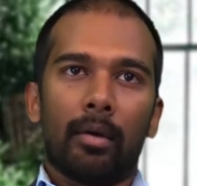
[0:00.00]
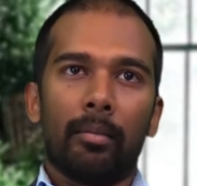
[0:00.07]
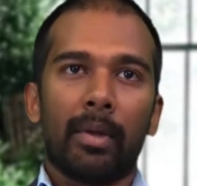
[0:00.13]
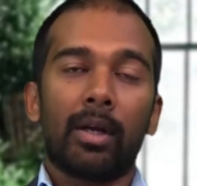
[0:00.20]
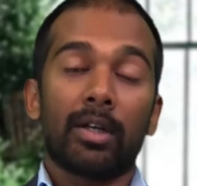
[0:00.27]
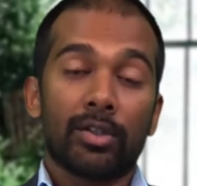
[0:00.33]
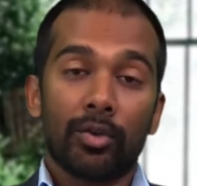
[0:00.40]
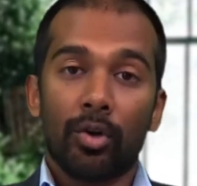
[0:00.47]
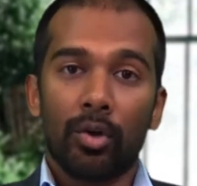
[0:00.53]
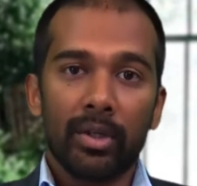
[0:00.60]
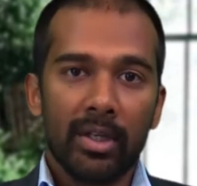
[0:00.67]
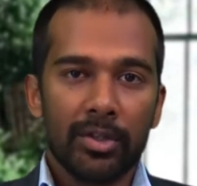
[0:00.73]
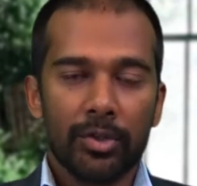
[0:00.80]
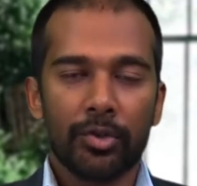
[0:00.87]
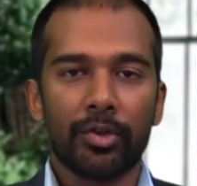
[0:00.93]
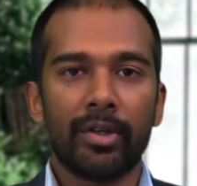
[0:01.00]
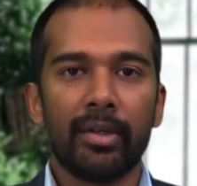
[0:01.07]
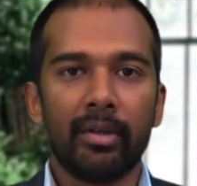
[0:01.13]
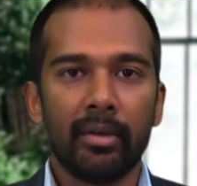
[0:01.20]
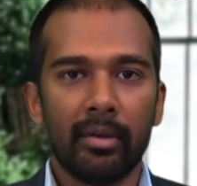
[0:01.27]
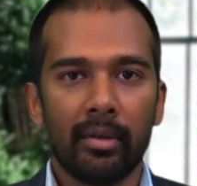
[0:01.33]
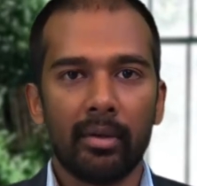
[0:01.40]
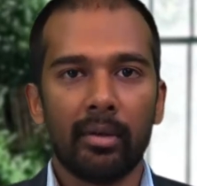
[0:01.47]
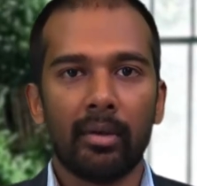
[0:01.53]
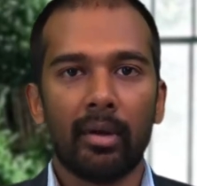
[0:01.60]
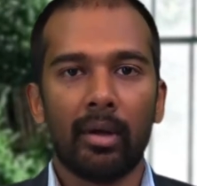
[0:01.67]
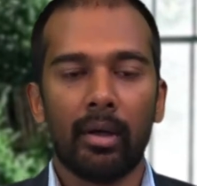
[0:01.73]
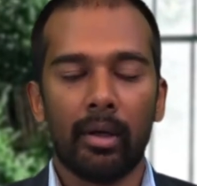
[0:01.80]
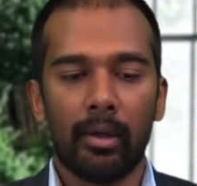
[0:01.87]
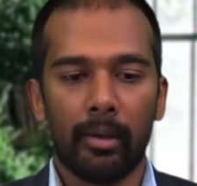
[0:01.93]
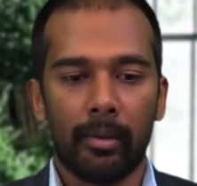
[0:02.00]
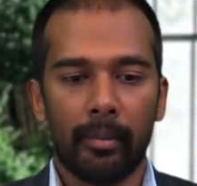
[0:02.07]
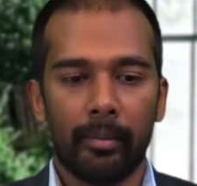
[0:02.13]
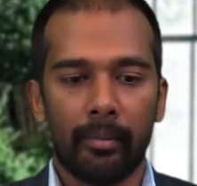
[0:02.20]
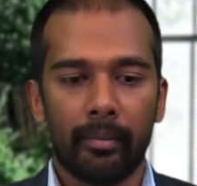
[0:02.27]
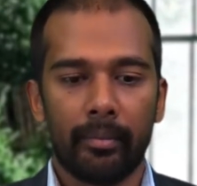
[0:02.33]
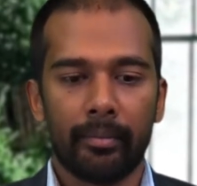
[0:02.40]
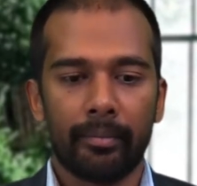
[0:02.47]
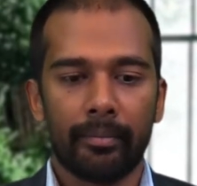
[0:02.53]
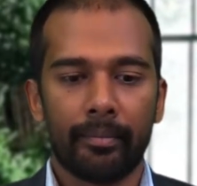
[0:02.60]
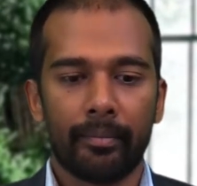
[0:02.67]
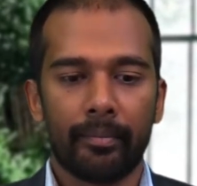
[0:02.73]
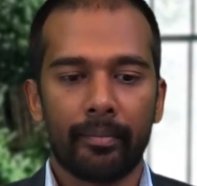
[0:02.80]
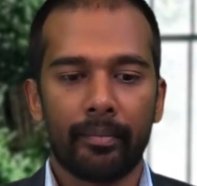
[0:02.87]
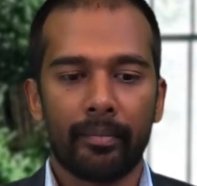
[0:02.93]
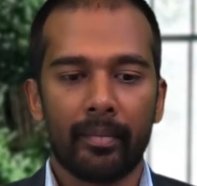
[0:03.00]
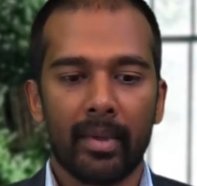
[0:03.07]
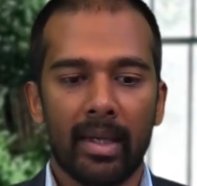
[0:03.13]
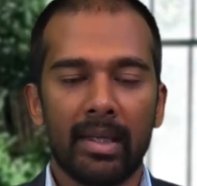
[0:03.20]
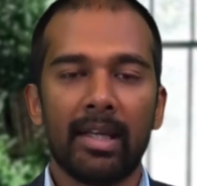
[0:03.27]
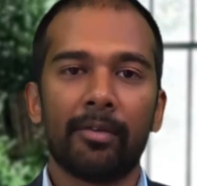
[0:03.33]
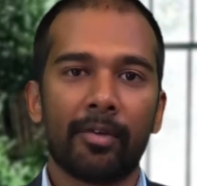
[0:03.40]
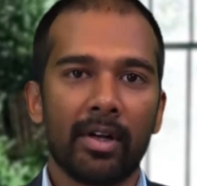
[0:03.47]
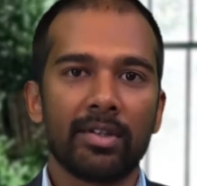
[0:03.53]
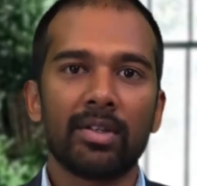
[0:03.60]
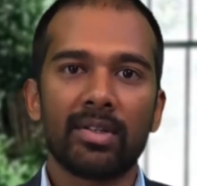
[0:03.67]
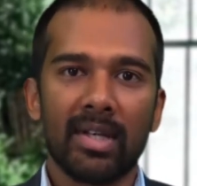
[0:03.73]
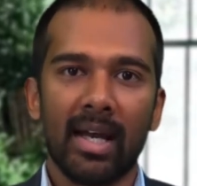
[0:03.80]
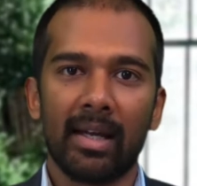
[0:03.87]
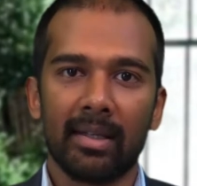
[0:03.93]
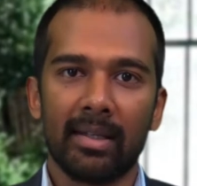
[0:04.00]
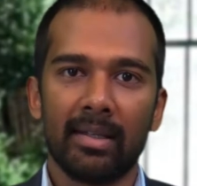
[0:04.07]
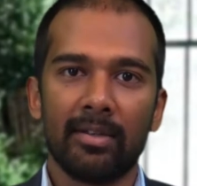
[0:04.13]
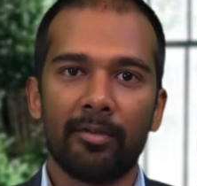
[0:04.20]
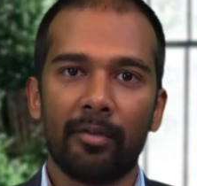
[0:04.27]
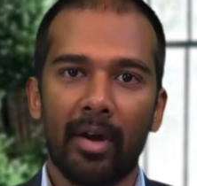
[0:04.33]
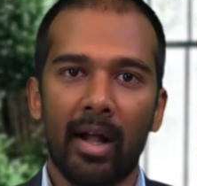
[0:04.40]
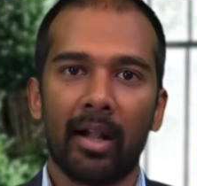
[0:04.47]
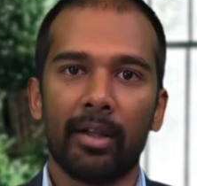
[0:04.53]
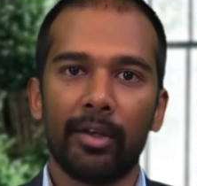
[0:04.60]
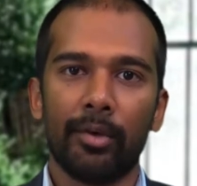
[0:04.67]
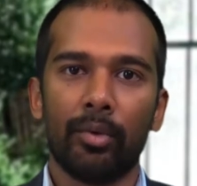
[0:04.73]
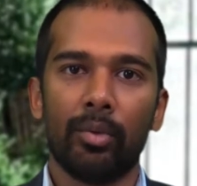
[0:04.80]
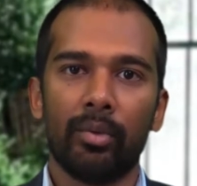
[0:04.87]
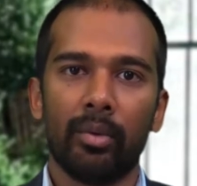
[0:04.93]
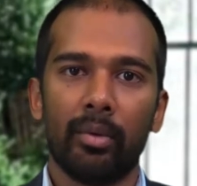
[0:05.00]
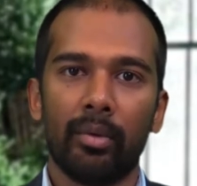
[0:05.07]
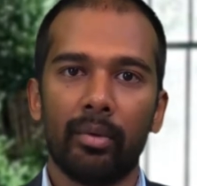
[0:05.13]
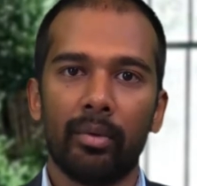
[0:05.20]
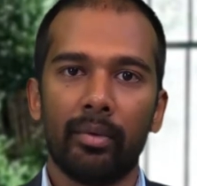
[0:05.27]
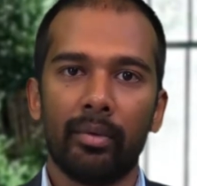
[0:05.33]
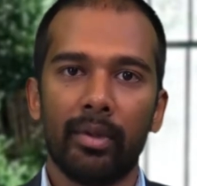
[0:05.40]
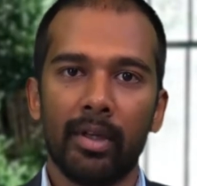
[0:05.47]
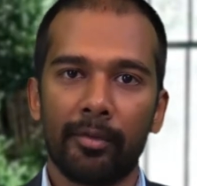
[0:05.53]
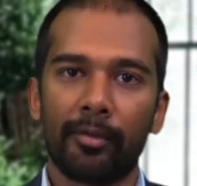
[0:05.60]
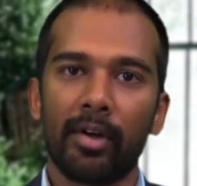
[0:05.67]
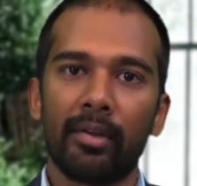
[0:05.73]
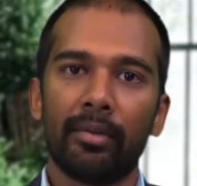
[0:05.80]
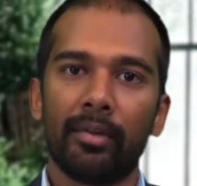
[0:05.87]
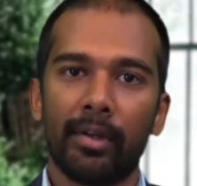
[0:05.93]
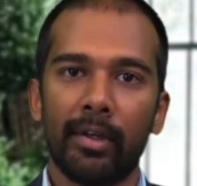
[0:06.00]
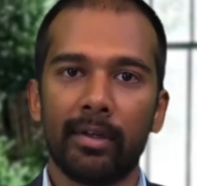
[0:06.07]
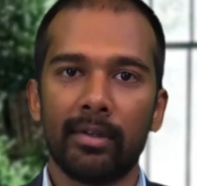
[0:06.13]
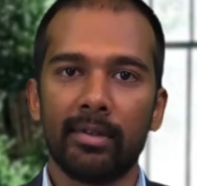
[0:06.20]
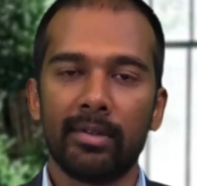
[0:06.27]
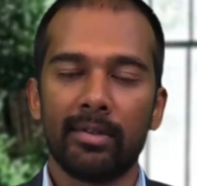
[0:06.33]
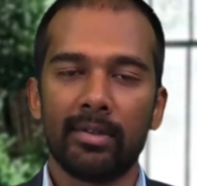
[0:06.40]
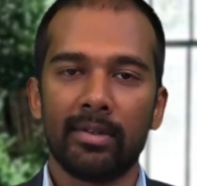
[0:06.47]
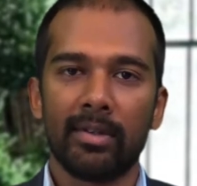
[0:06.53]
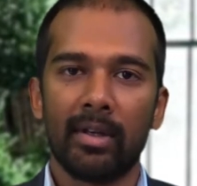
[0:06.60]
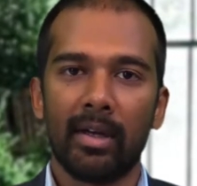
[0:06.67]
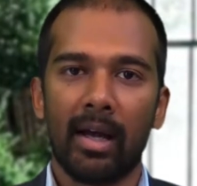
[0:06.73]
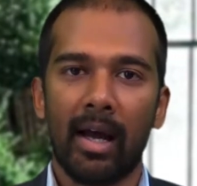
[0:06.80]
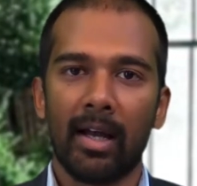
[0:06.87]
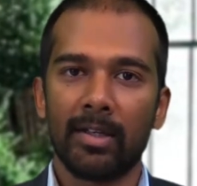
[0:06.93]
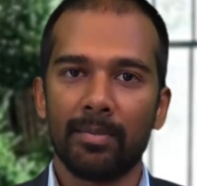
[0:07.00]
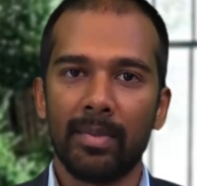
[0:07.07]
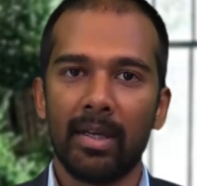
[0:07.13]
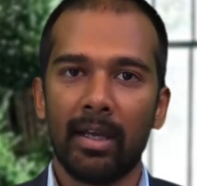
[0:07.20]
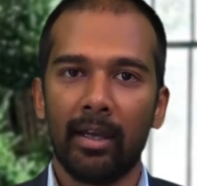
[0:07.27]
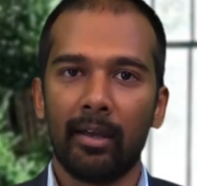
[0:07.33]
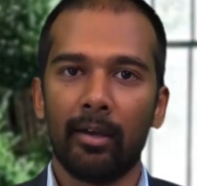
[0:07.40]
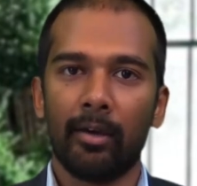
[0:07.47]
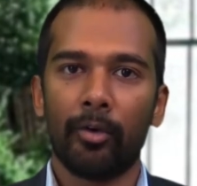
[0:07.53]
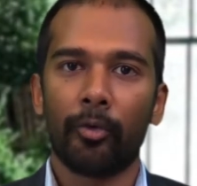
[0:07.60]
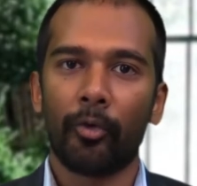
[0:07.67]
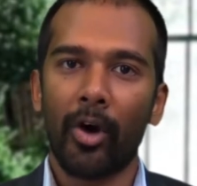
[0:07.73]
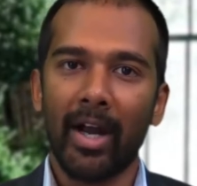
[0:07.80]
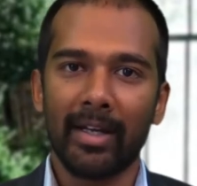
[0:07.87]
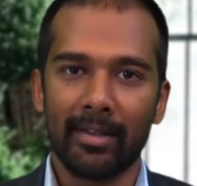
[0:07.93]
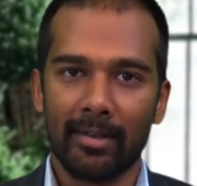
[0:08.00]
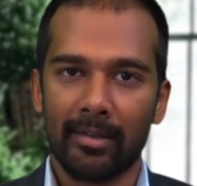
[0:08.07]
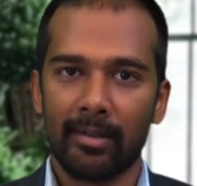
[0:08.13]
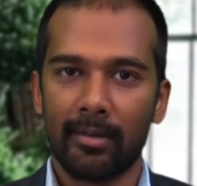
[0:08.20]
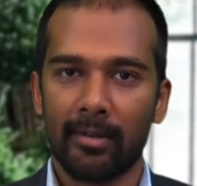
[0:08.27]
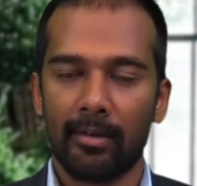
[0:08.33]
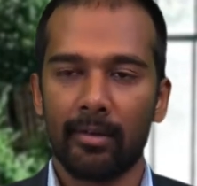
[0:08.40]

Because throughout history, um, different societies value different things as being right.